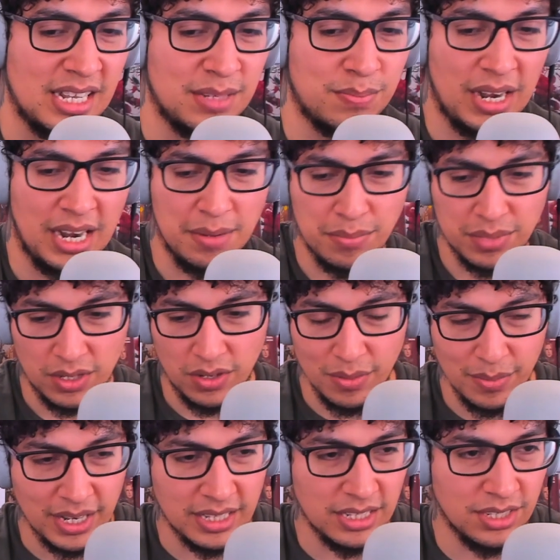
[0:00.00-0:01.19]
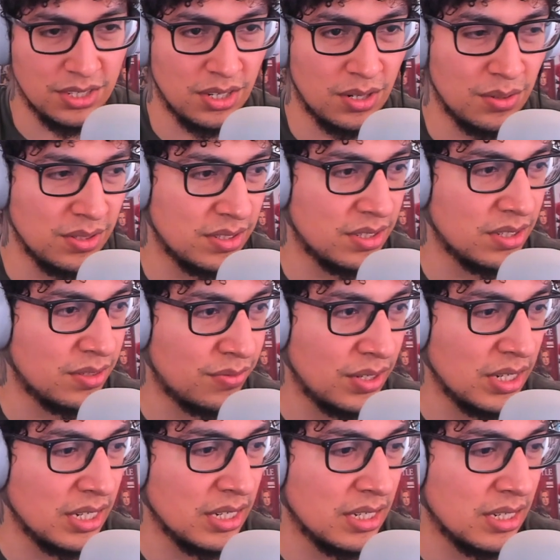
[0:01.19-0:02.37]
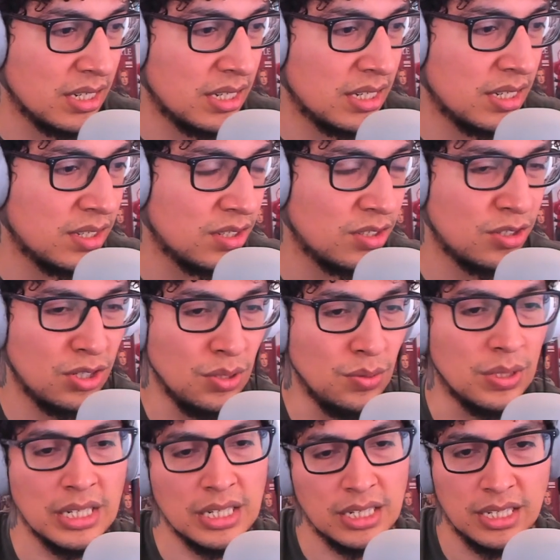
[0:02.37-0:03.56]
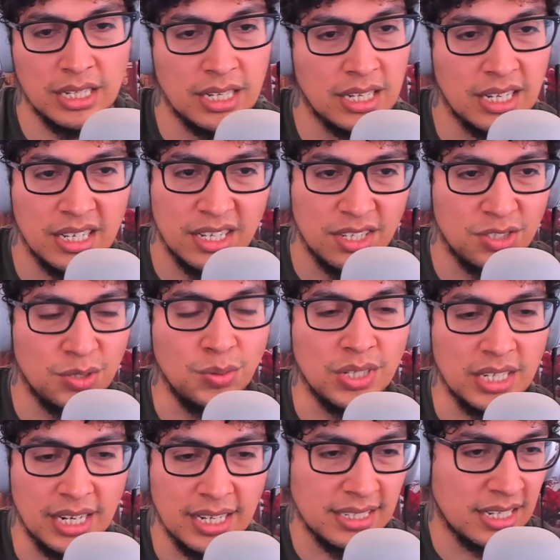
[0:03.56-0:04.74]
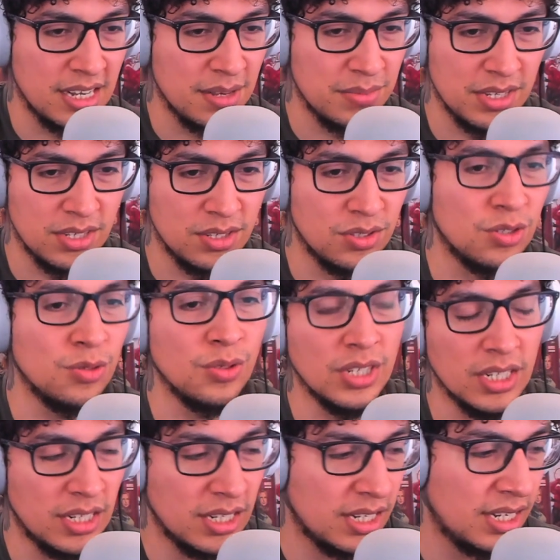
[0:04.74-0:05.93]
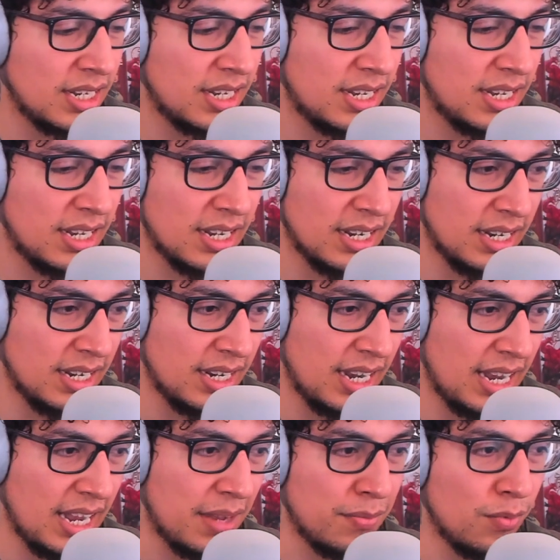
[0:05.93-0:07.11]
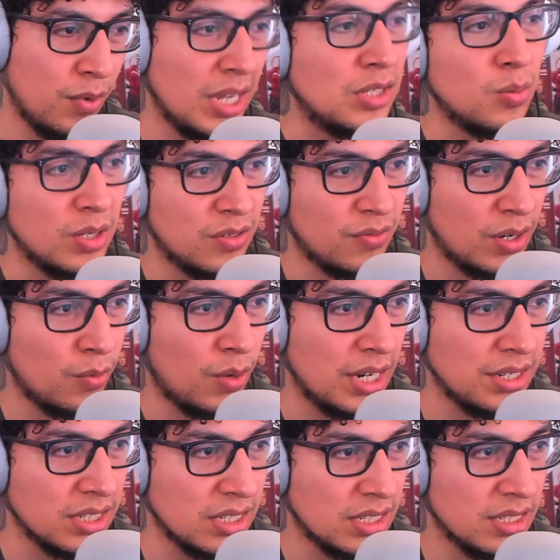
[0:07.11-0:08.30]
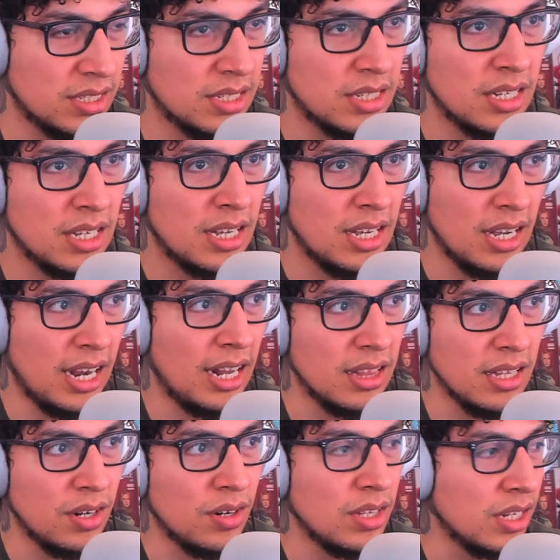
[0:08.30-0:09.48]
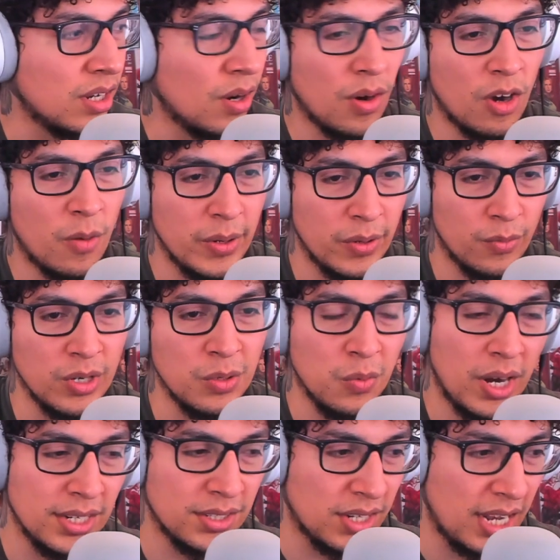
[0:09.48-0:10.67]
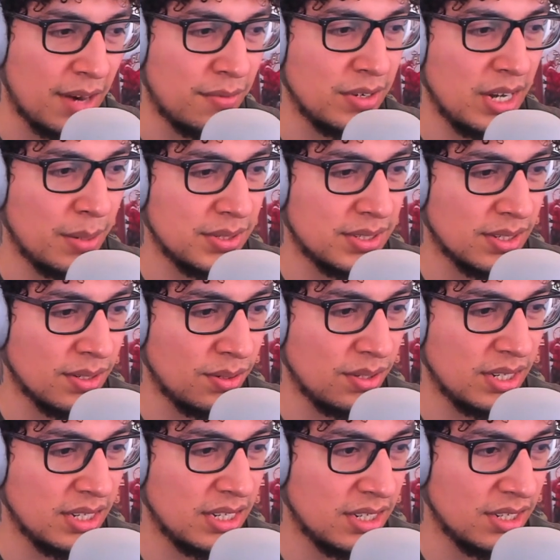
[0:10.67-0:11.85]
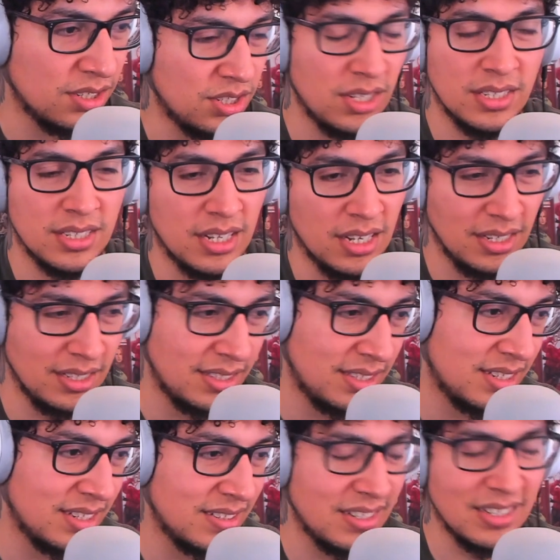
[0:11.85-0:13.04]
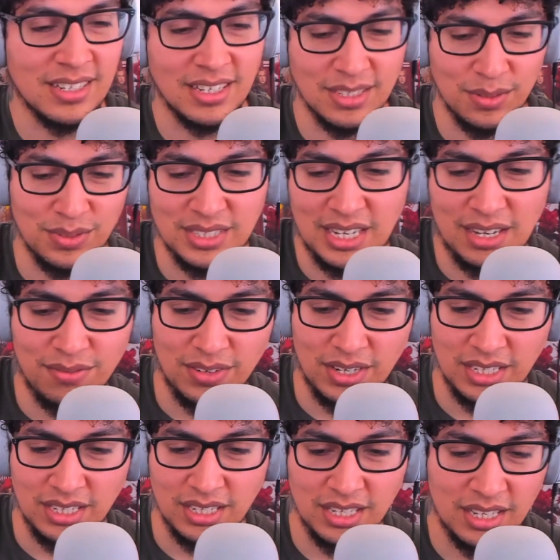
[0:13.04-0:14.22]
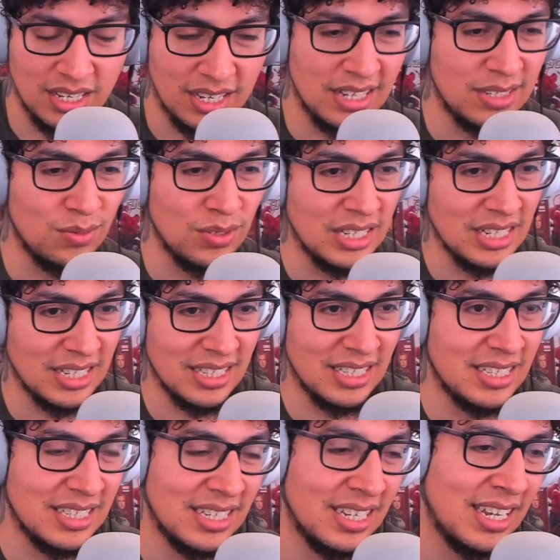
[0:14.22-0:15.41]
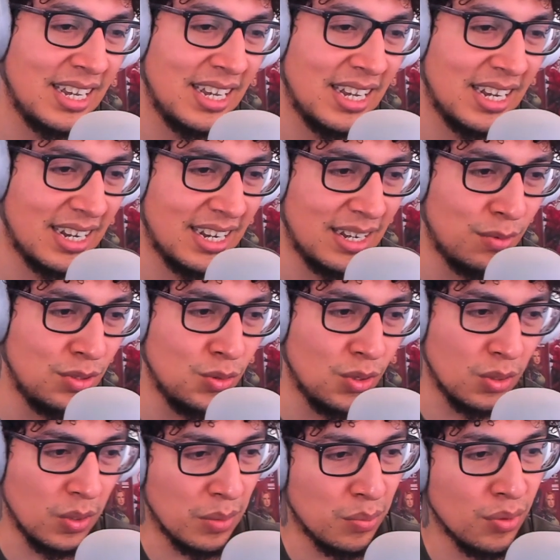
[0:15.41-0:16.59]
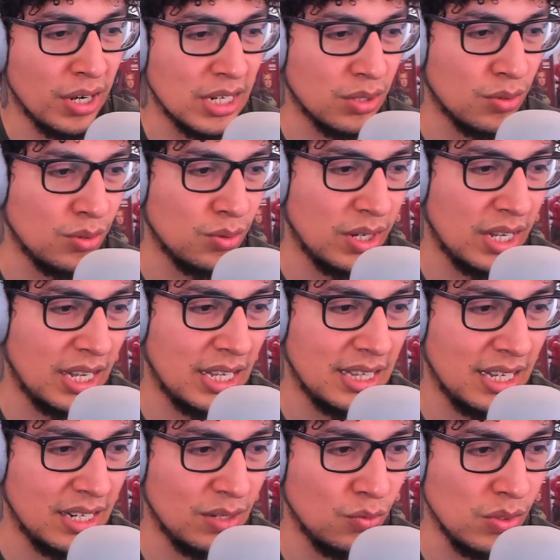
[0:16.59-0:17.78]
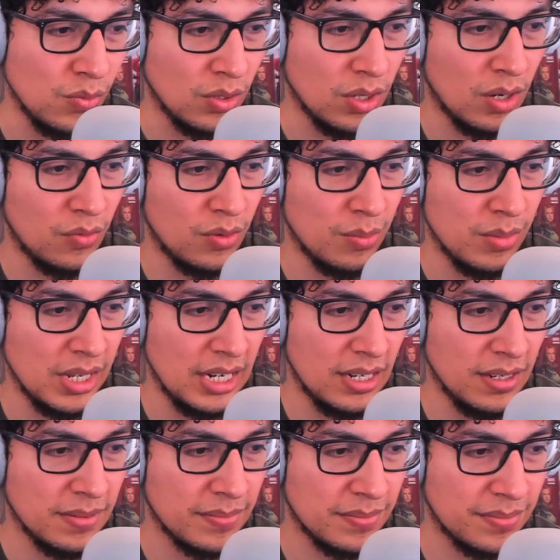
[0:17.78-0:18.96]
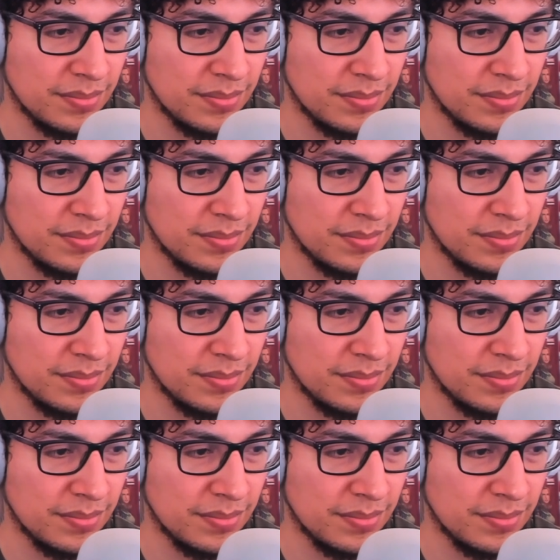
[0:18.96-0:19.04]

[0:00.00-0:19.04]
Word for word: it's mind-blowing man this show is just freaking too good too good at times it's too good uh, i have way too much fun watching this i literally go home and rewatch every episode just cuz just cuz it was that funny it's ridiculous. Uh, we'll do a quick breakthrough and then we will go from there.